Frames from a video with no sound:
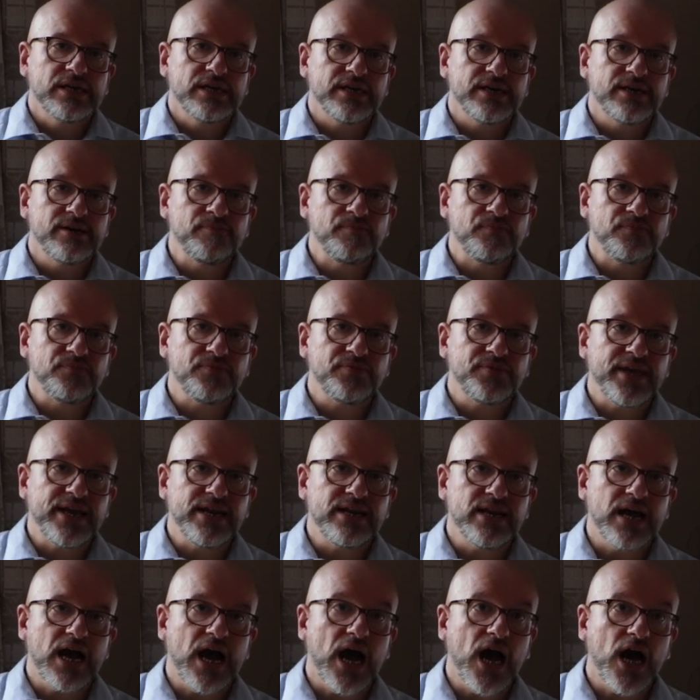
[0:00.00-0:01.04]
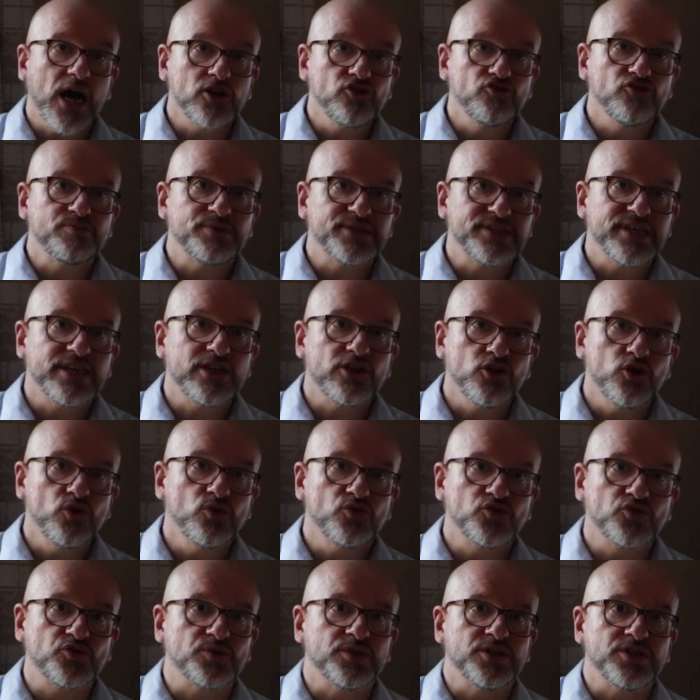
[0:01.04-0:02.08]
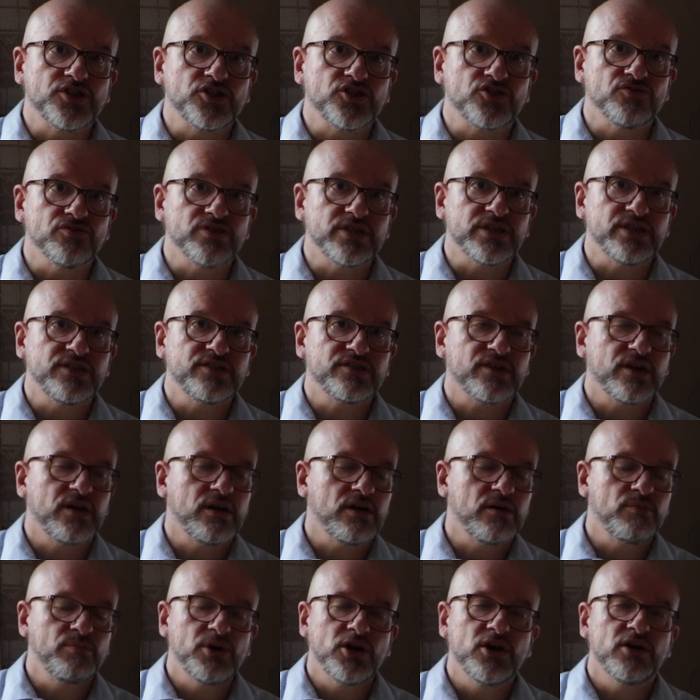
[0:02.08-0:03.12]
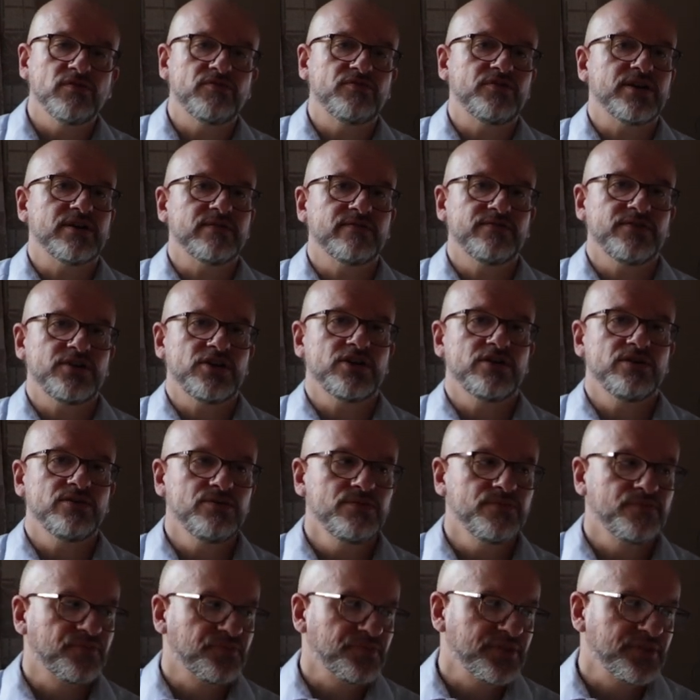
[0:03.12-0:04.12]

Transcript: um, then 100% coursework degrees are perfect for you.